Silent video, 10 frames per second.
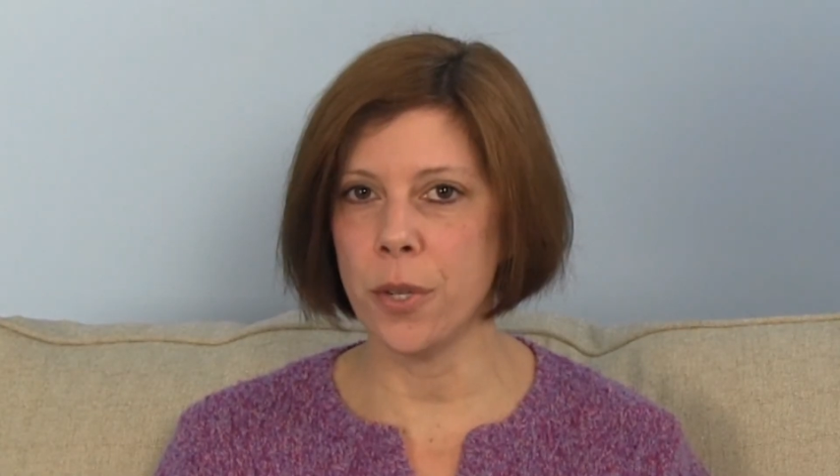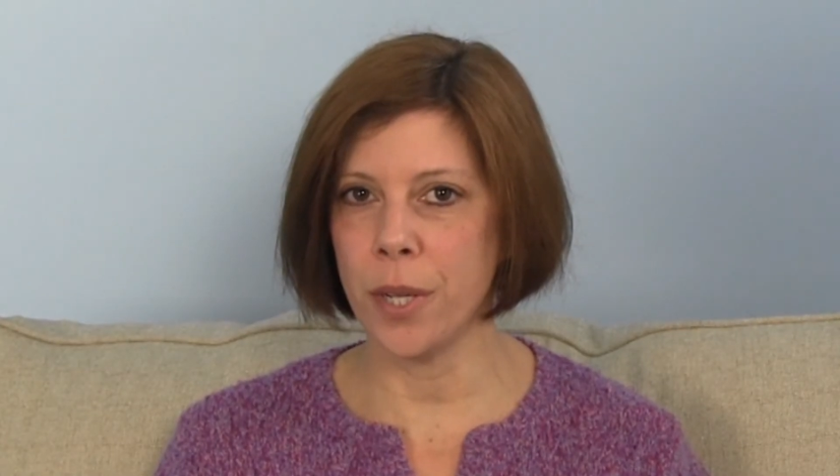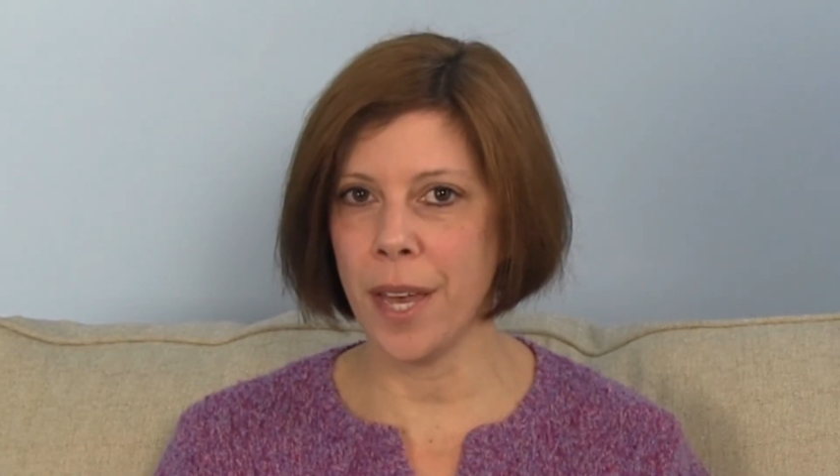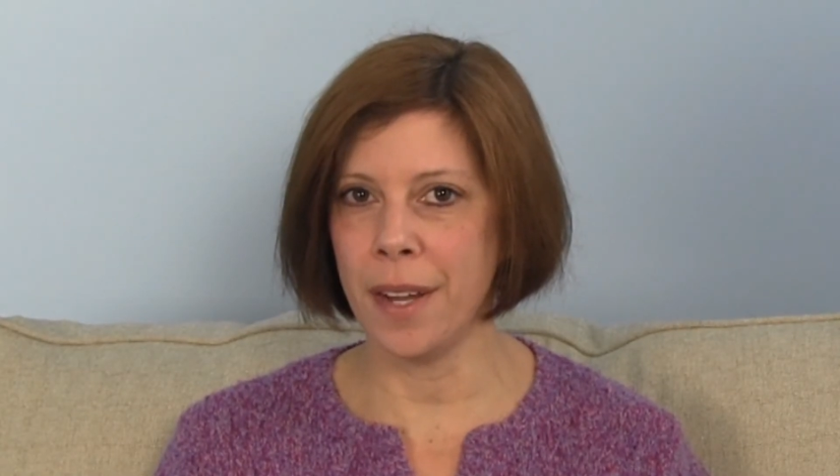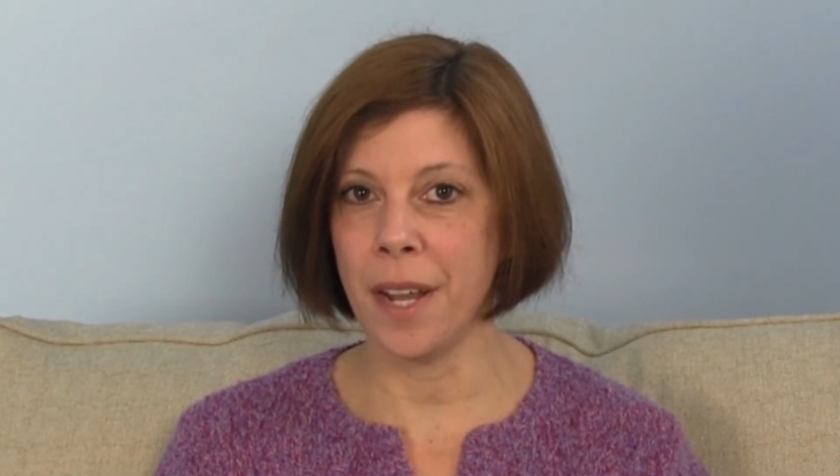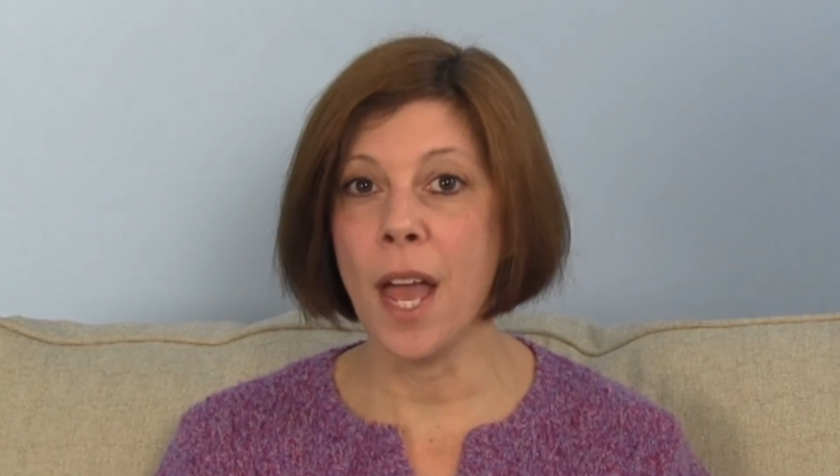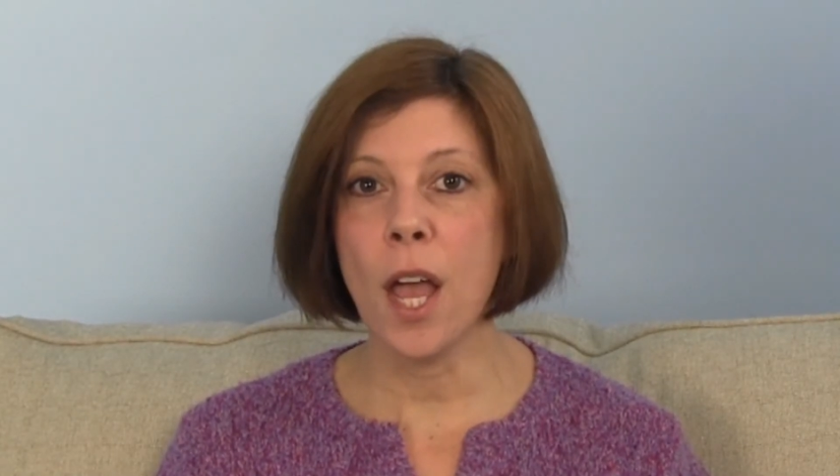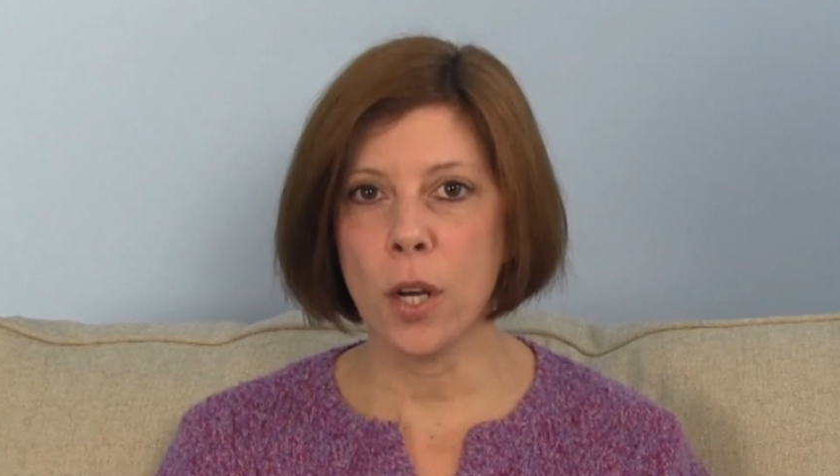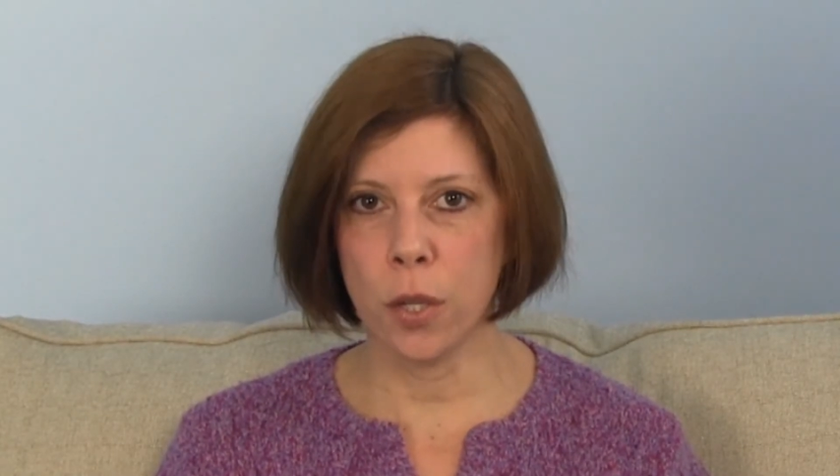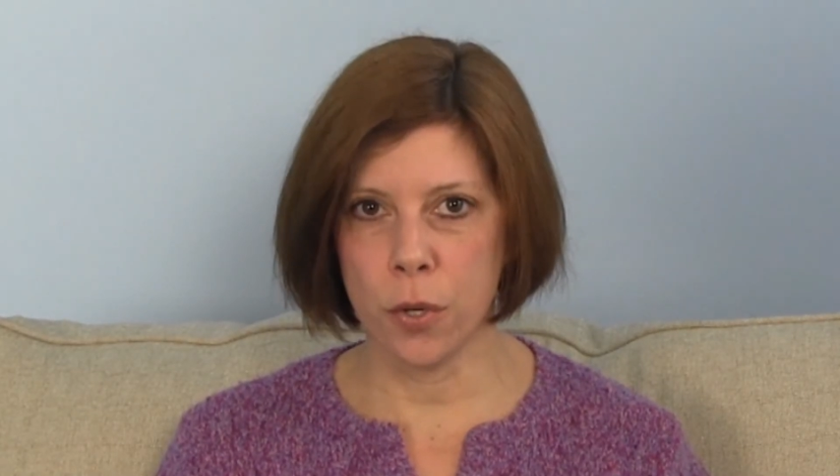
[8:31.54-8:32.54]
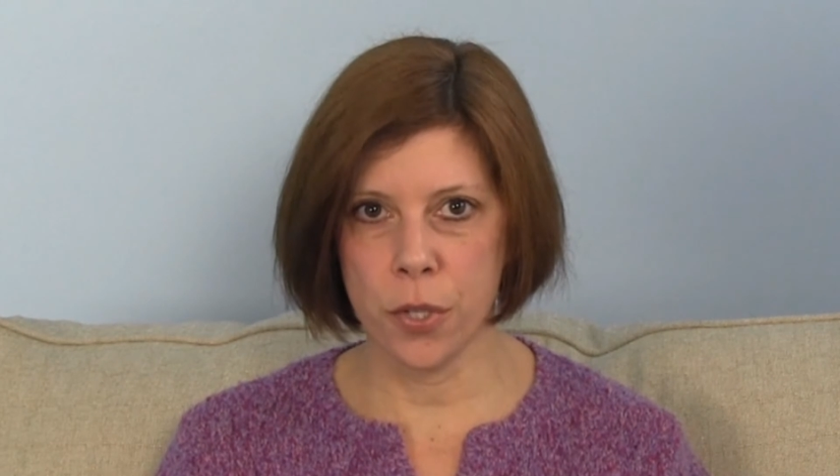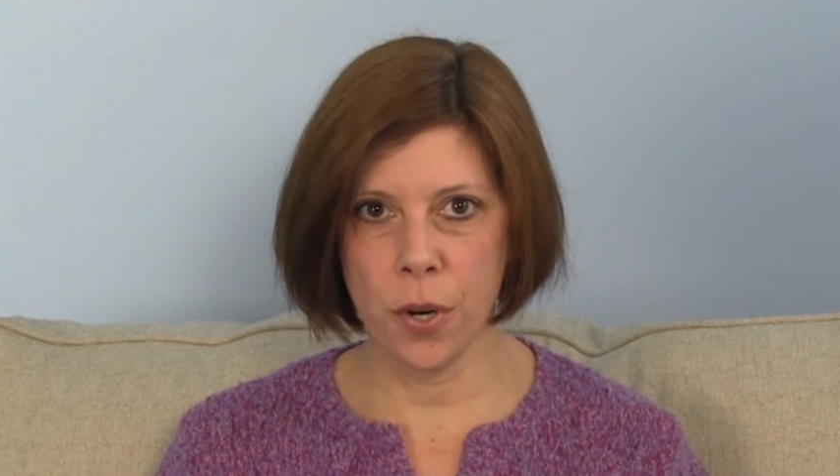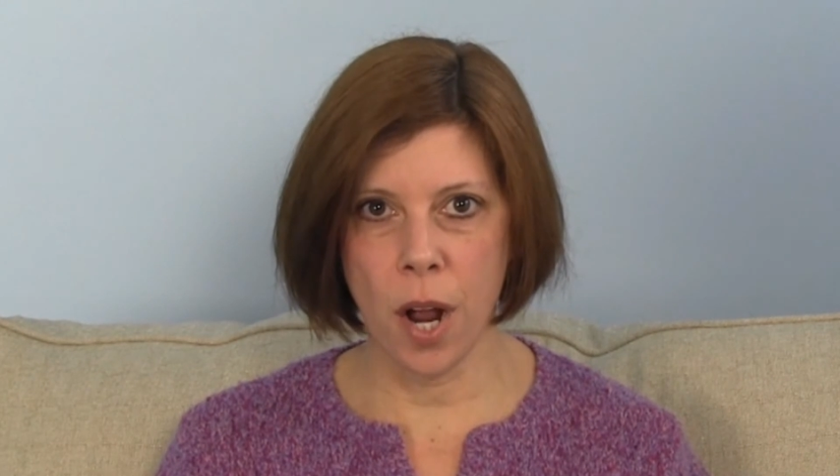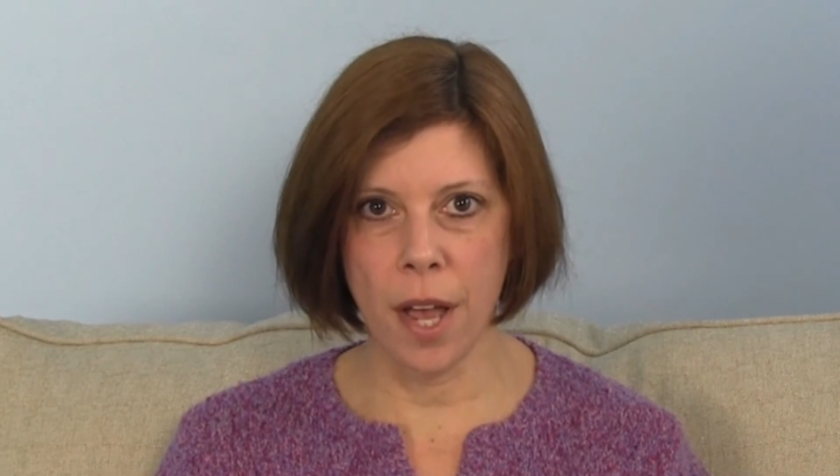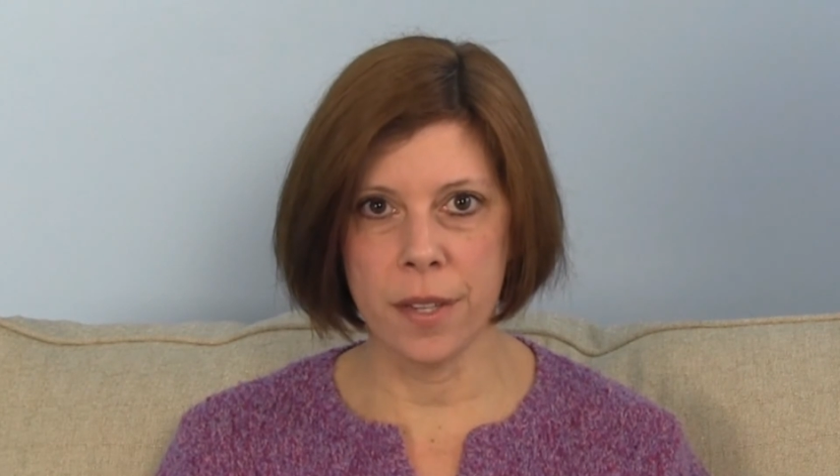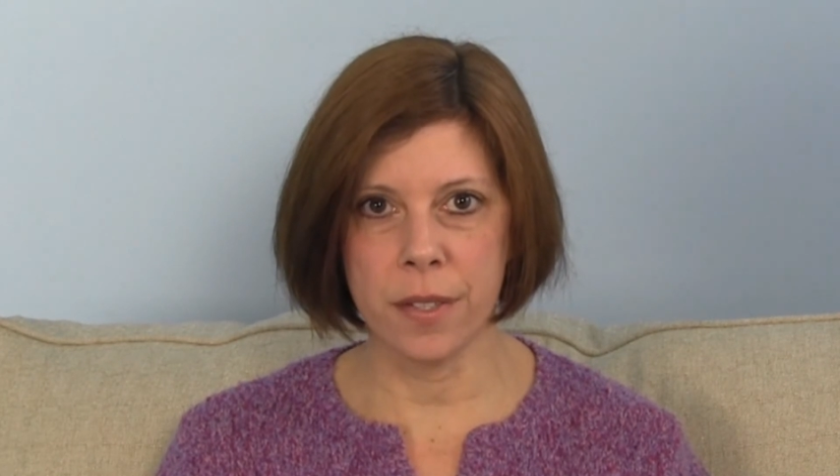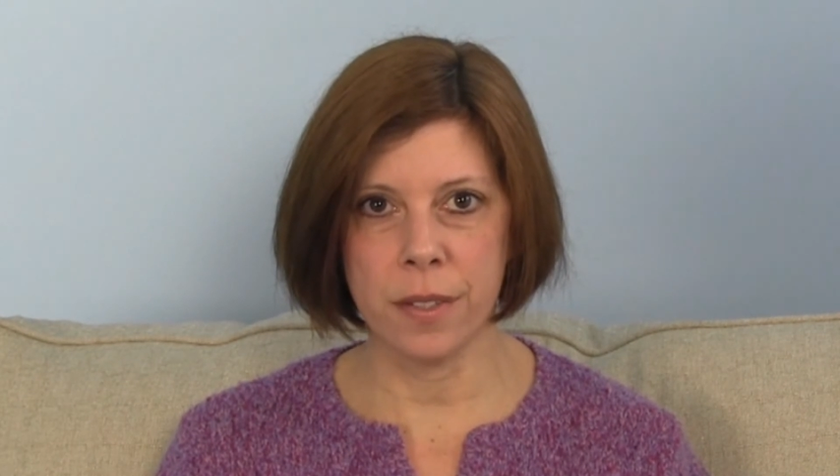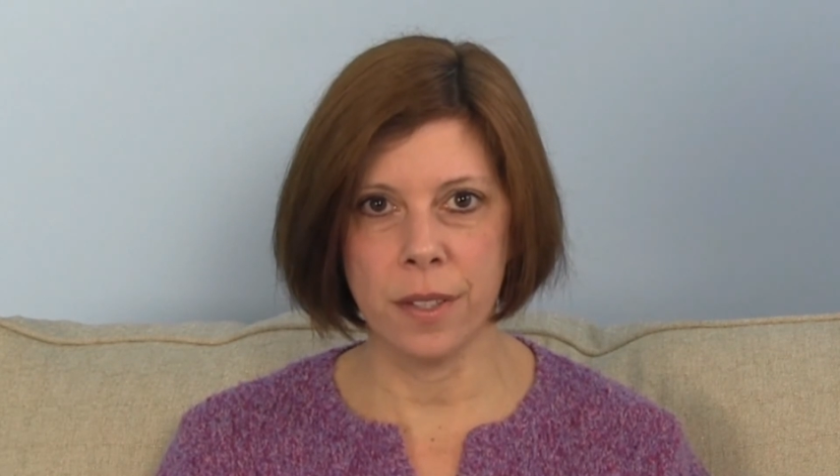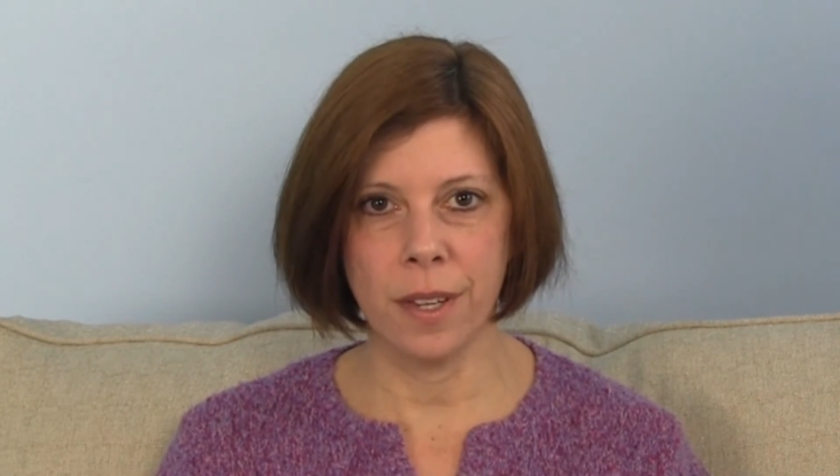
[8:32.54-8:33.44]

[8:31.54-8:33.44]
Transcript: to again close your eyes.